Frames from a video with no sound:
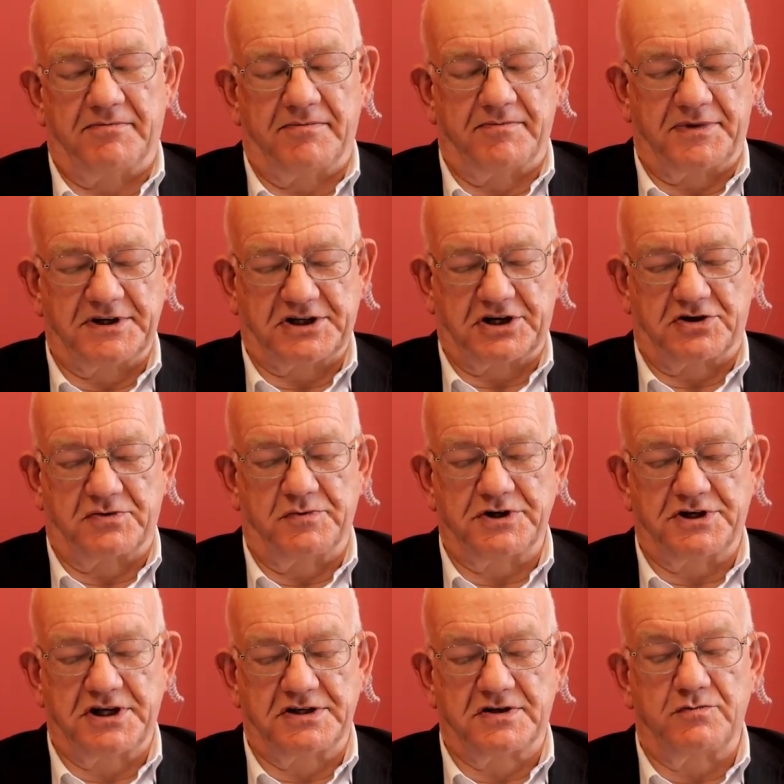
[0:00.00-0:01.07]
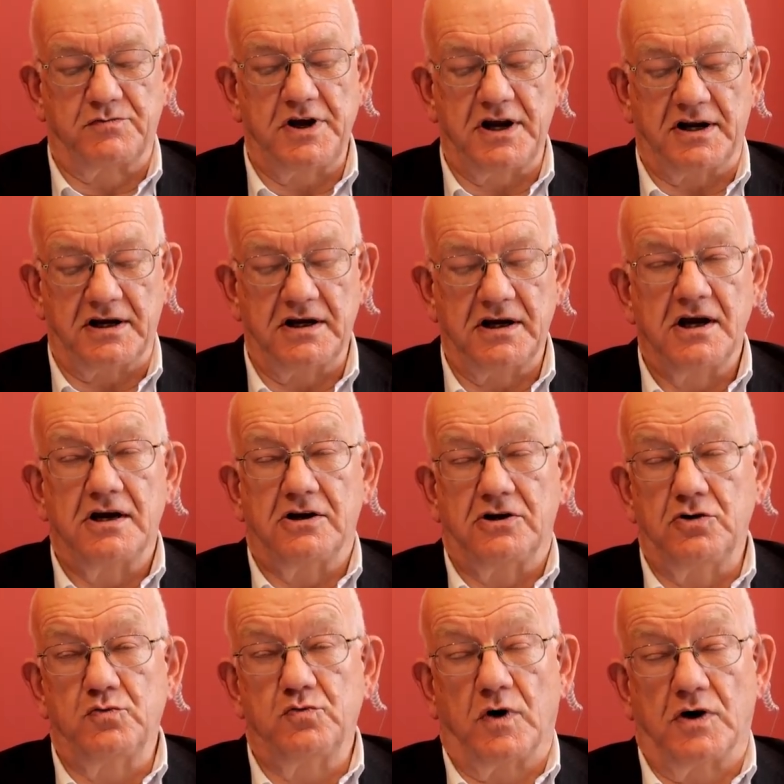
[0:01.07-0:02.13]
position, which is that really you
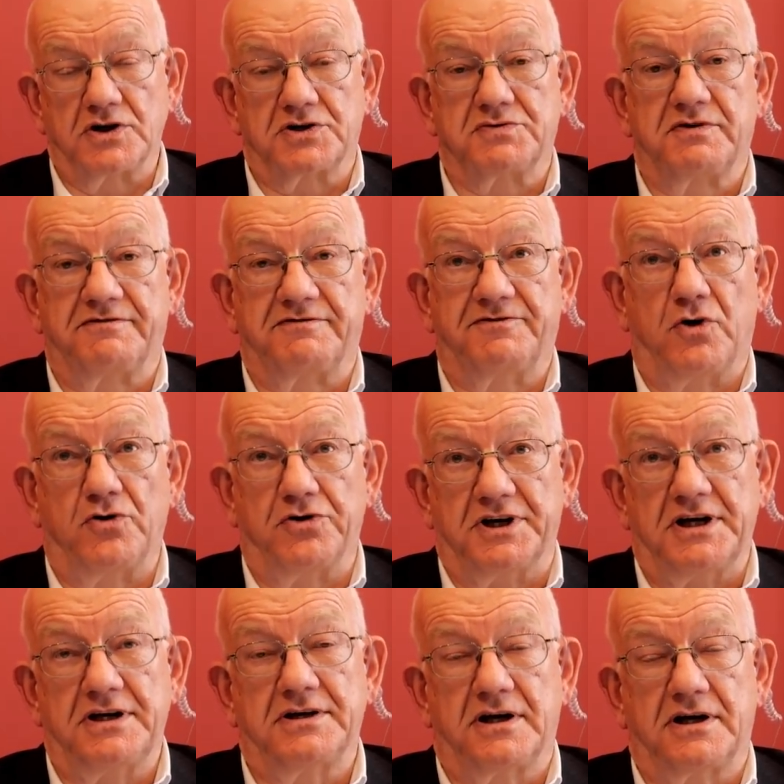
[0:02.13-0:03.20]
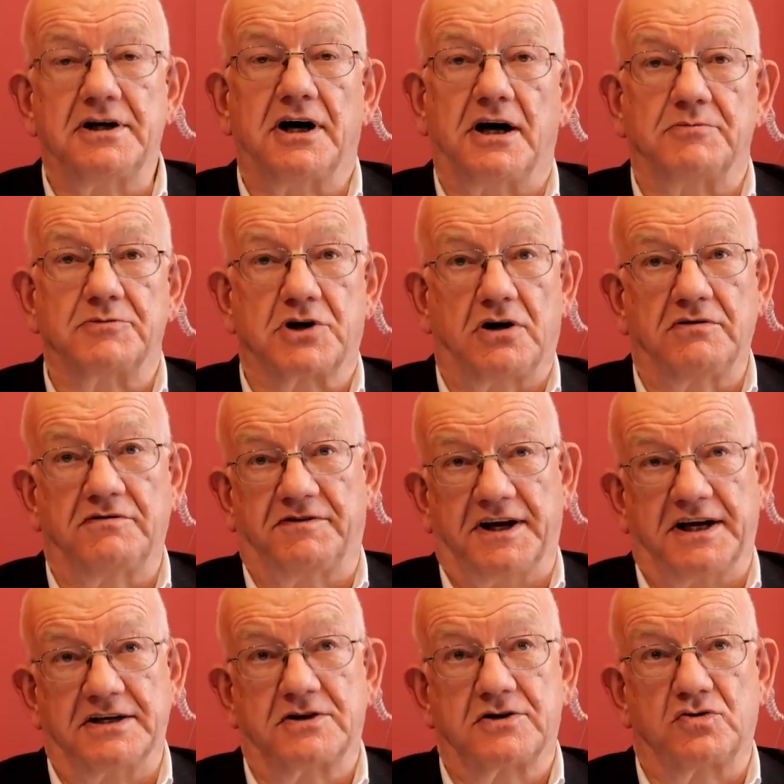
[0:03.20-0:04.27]
want to avoid an armed
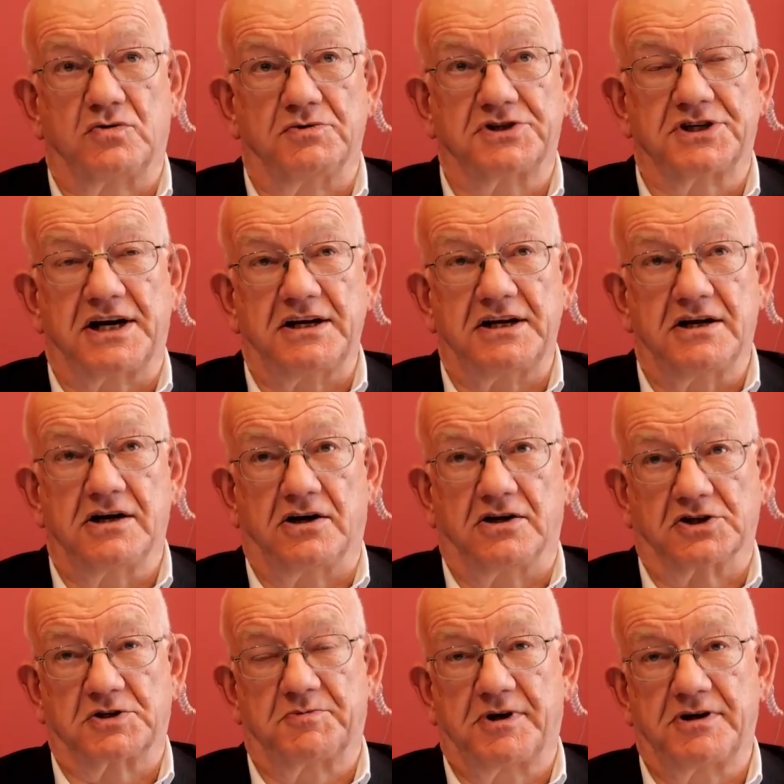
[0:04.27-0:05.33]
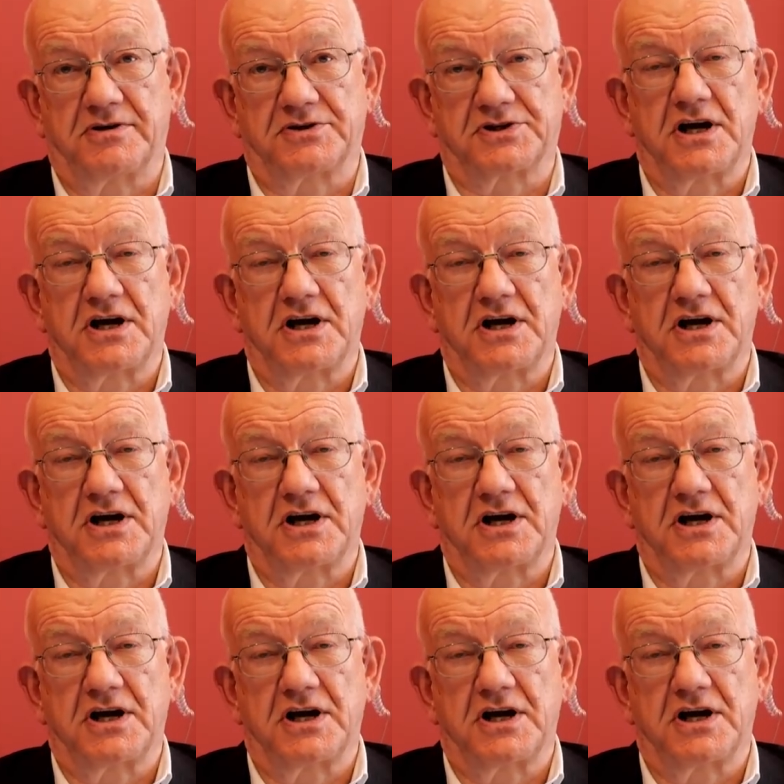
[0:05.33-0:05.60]
conflict at almost any cost, because